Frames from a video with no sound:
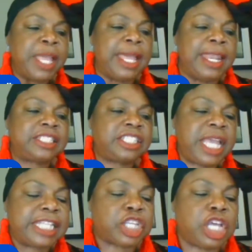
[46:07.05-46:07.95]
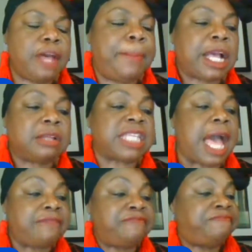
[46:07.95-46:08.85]
And I say it's good because
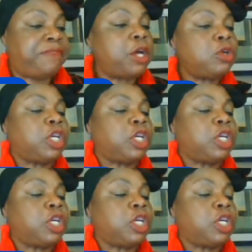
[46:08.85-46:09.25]
I feel